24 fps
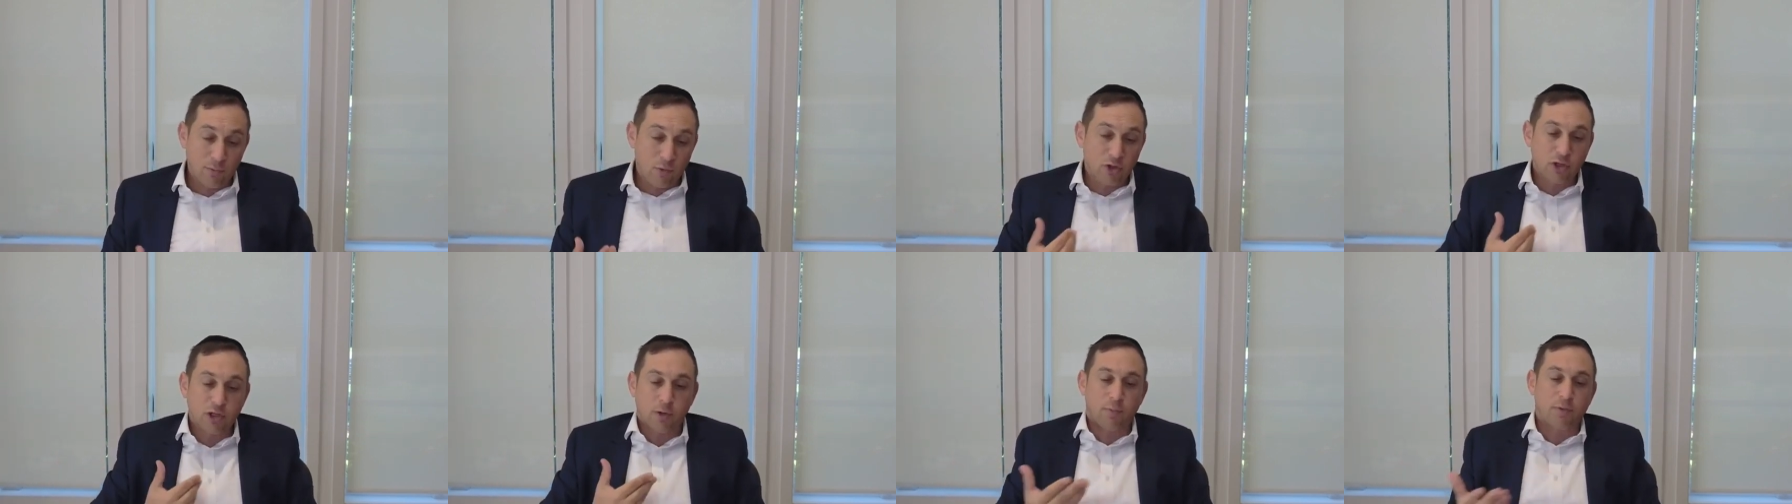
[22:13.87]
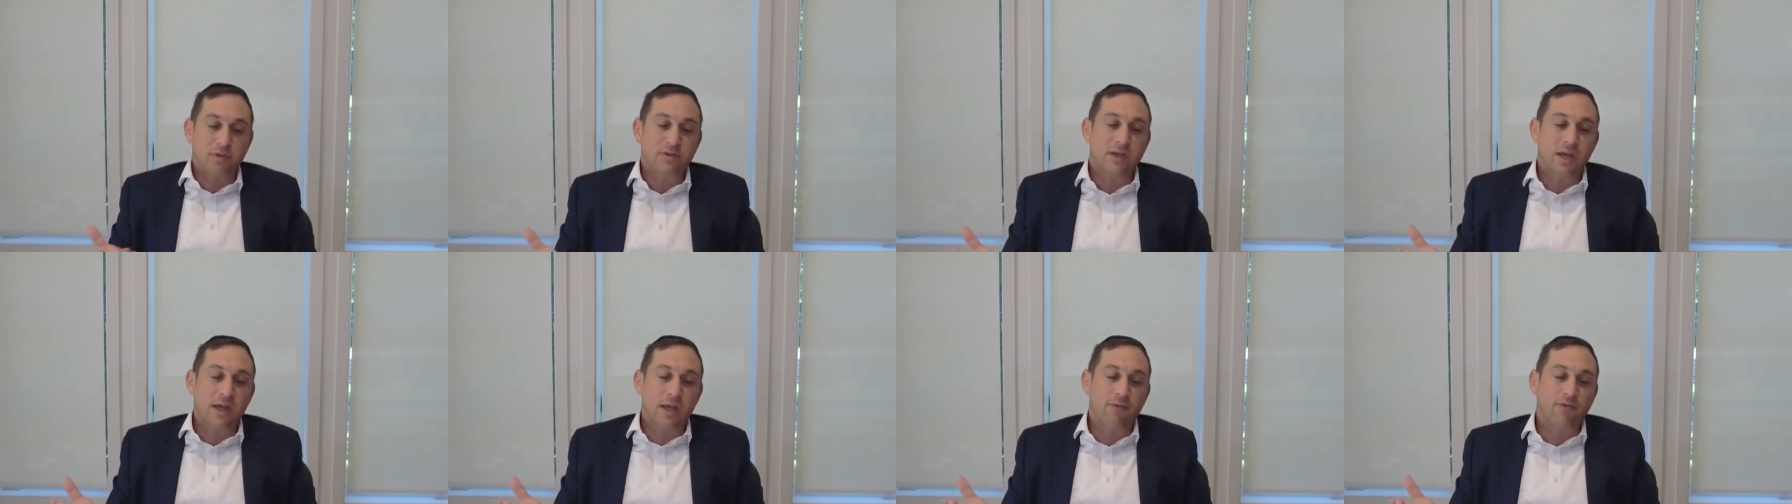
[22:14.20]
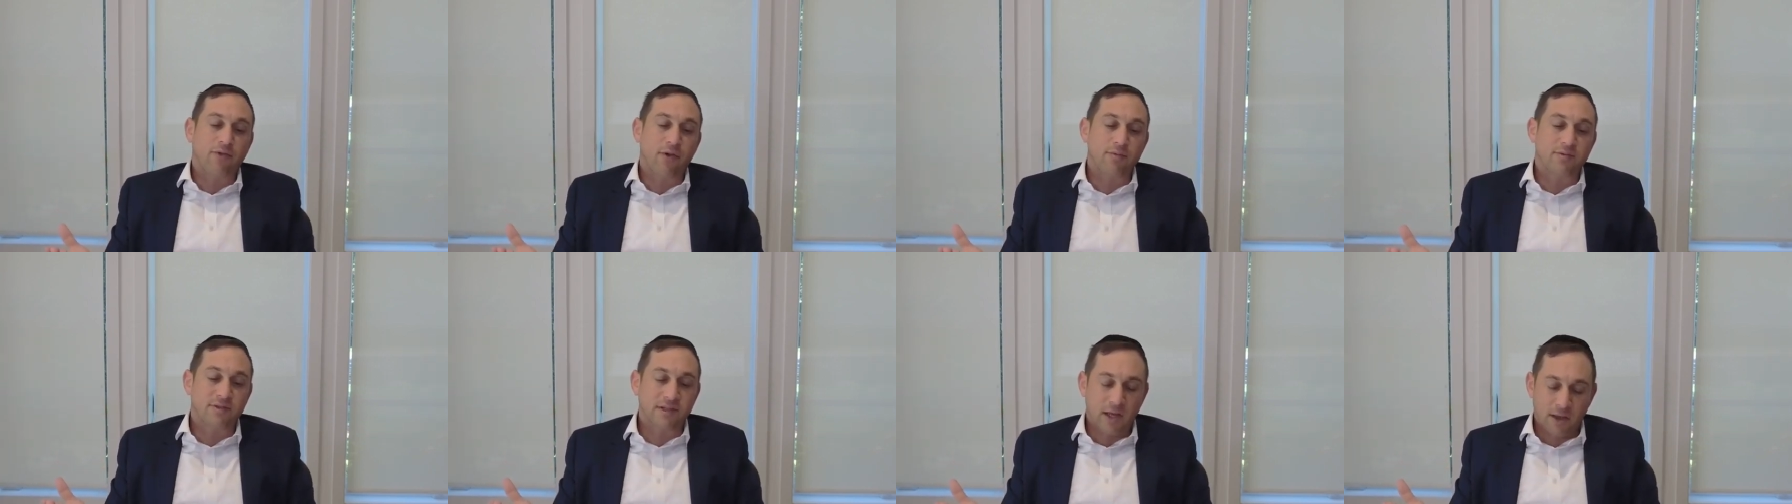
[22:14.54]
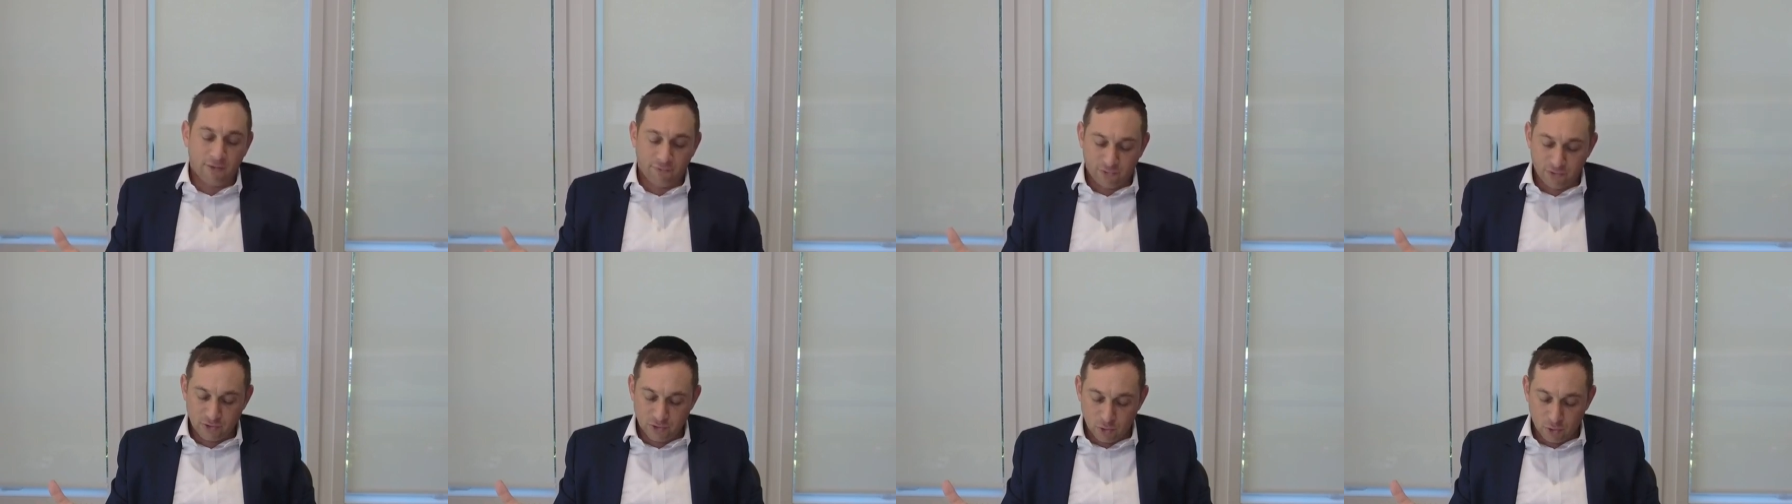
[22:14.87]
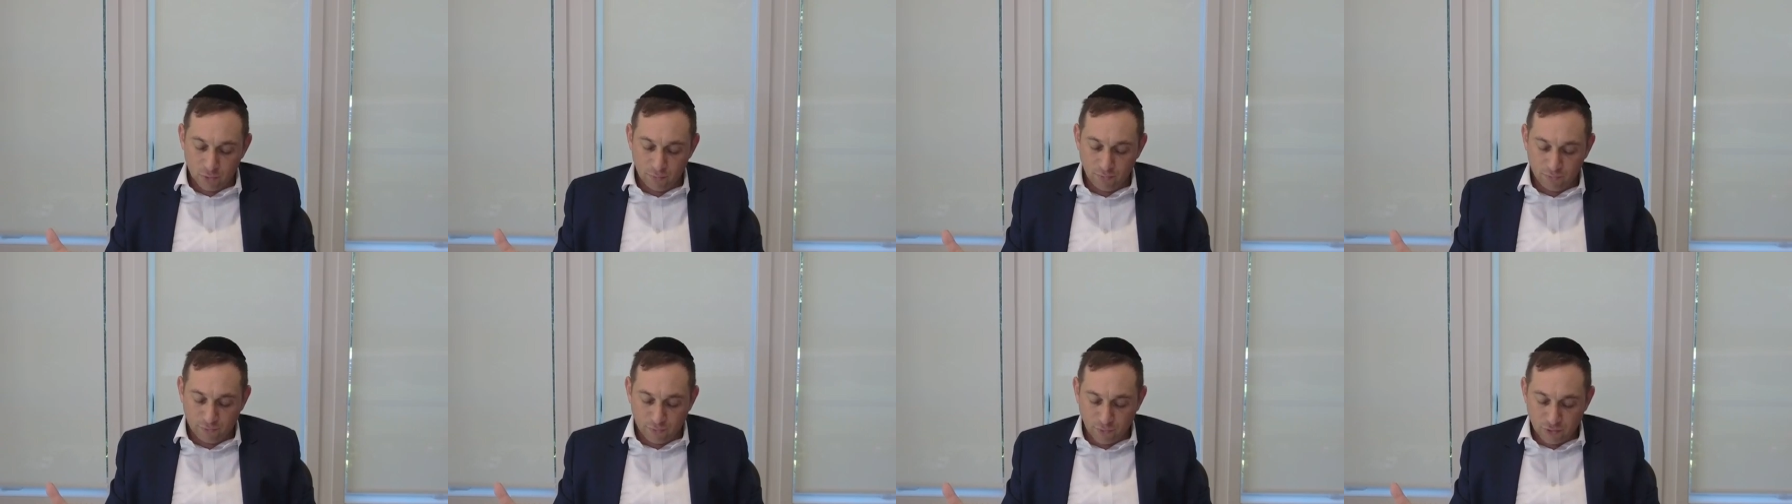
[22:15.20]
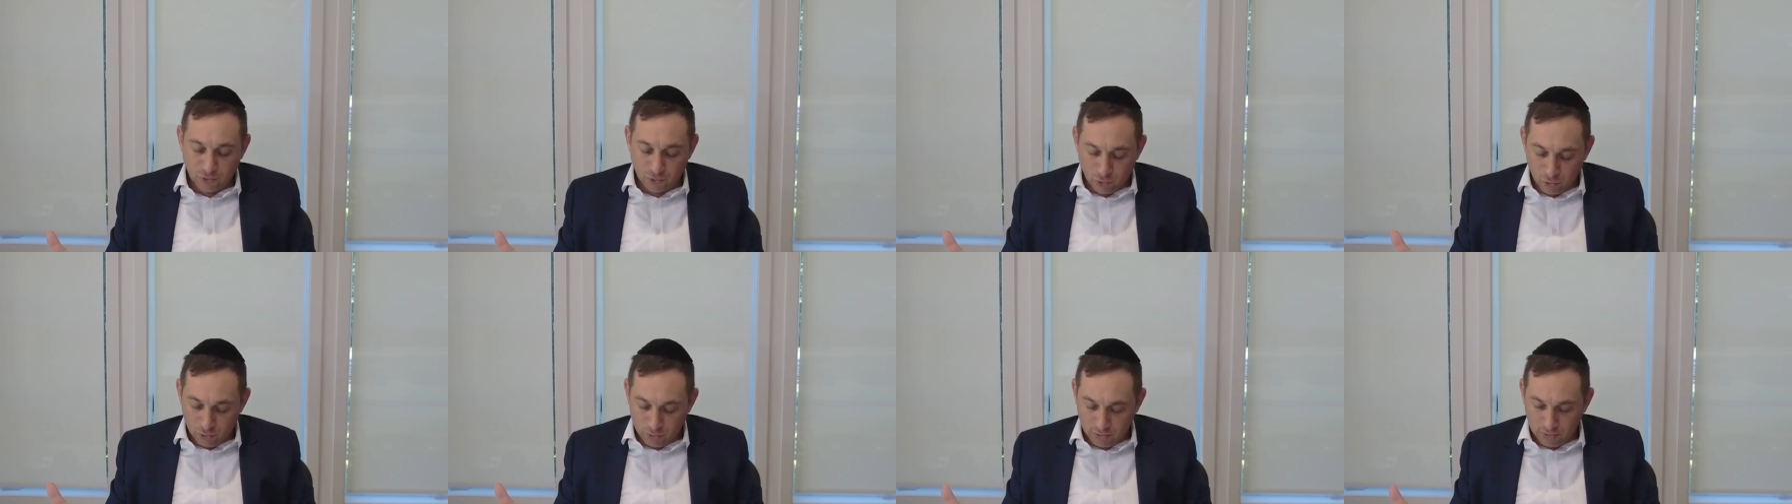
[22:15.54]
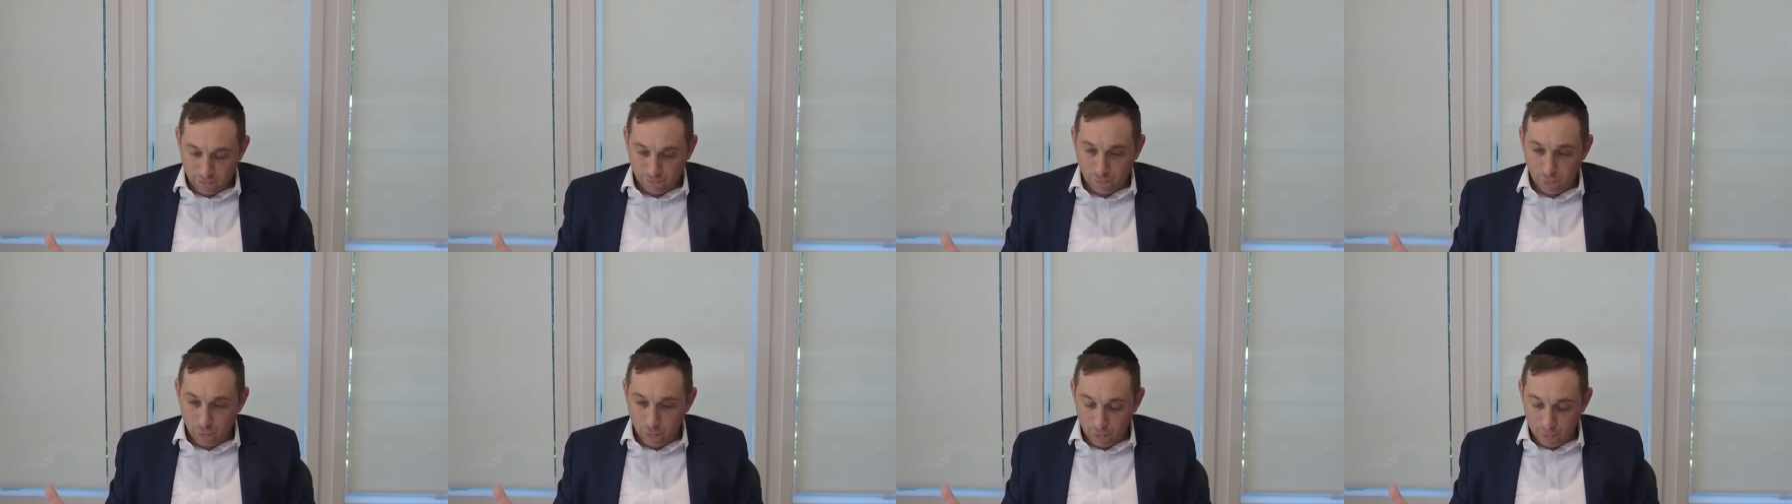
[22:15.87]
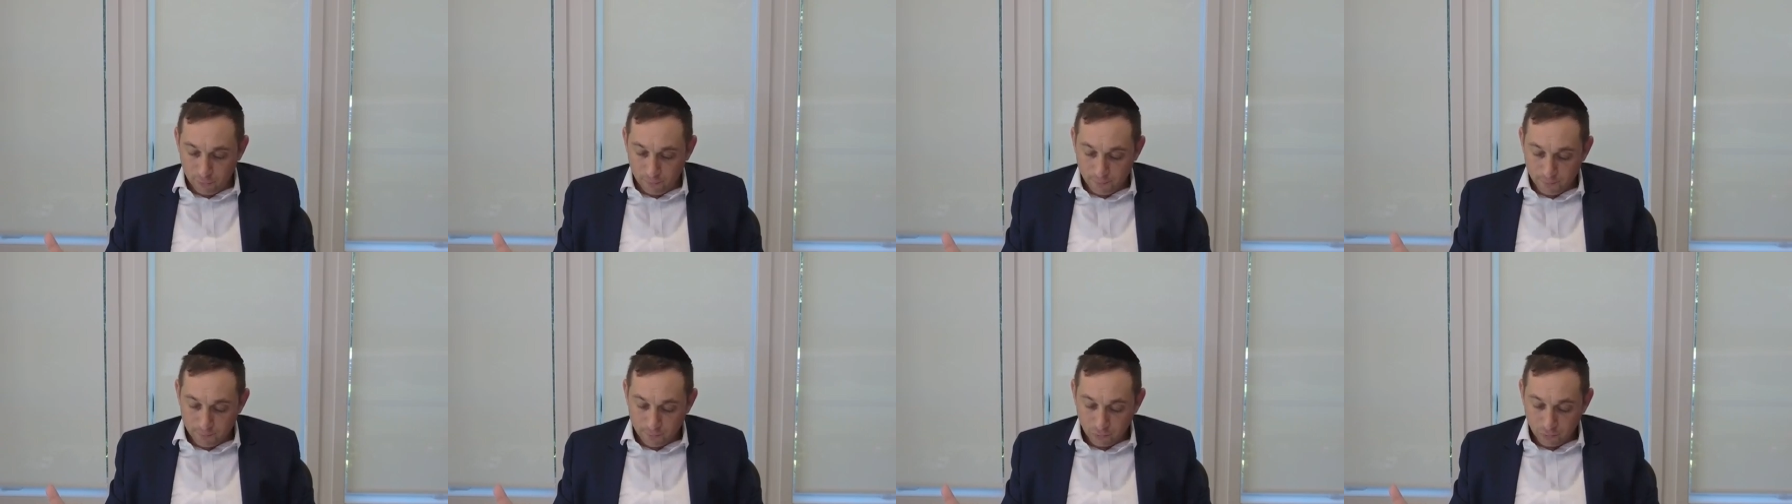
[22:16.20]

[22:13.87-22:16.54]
mutter, a person can keep for himself, for his own, for his own food.